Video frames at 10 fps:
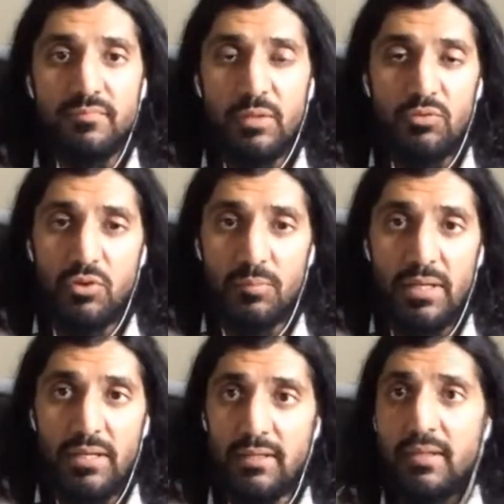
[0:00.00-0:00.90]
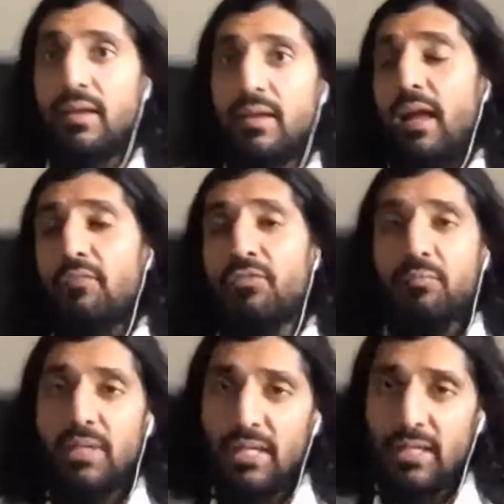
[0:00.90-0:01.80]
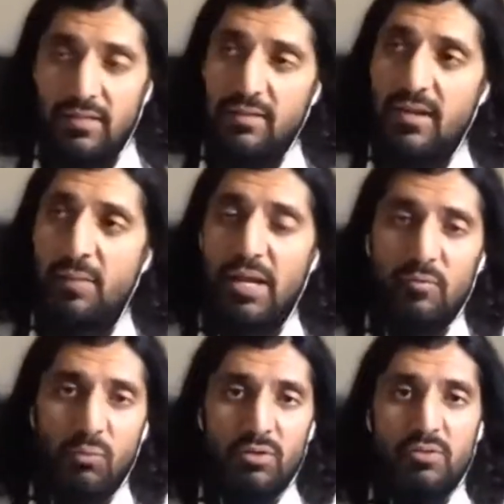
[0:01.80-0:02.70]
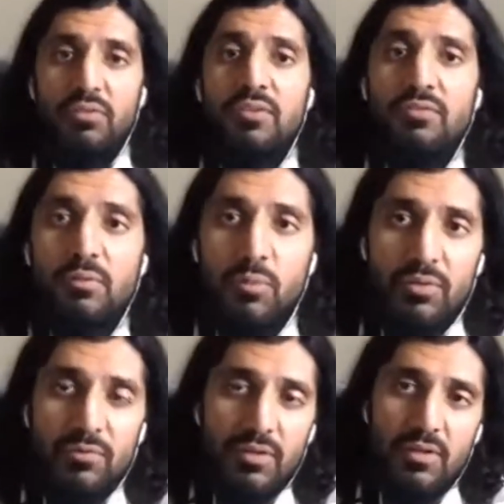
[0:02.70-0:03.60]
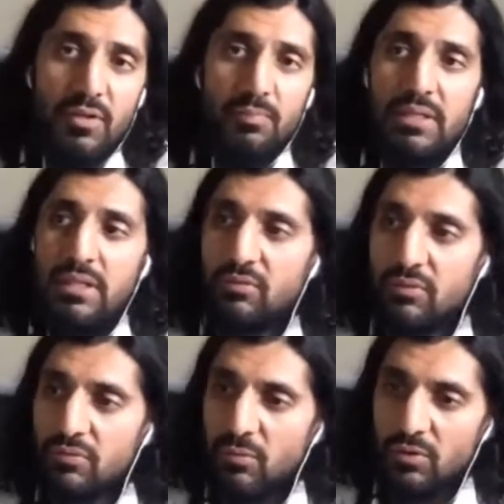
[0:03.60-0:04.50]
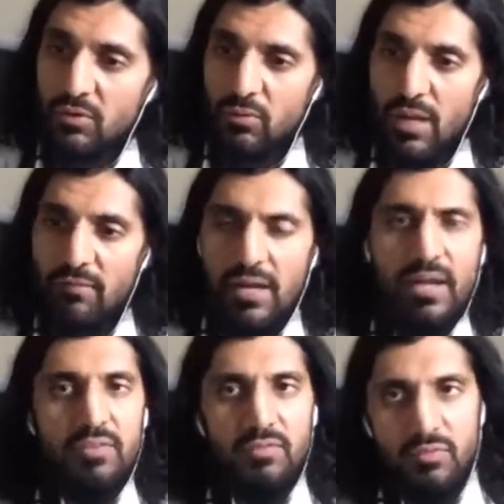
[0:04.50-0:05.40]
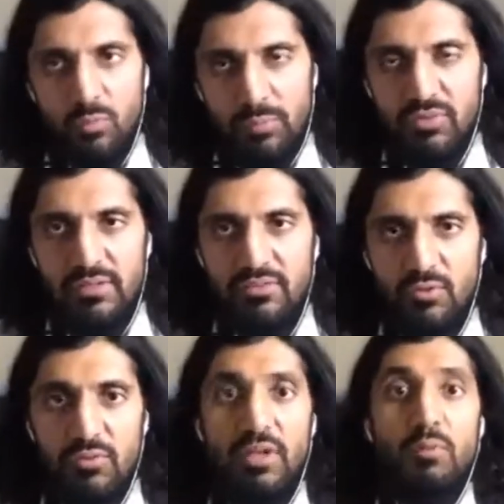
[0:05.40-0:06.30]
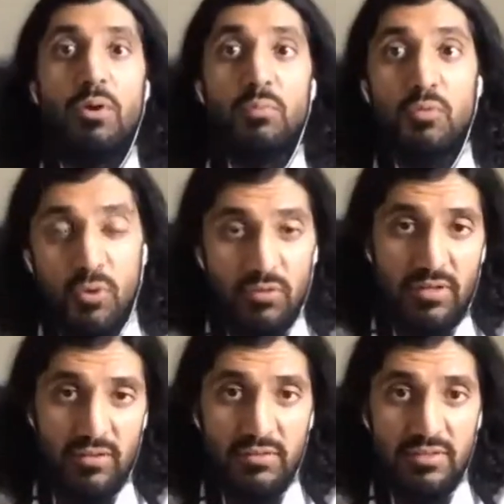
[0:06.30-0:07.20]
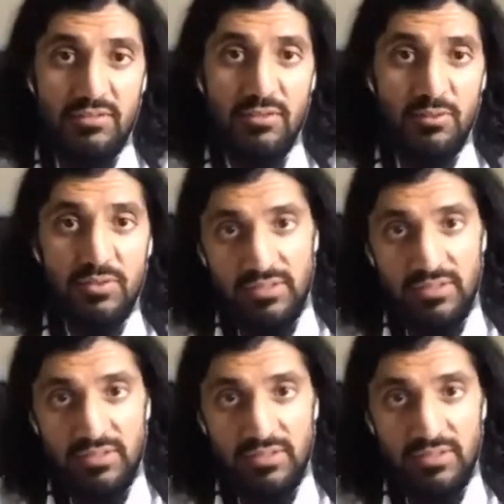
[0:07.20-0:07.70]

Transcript: It was automatic. And for me, I mean, I've worked on with different companies, I have different websites over that I want to move over now to Okteto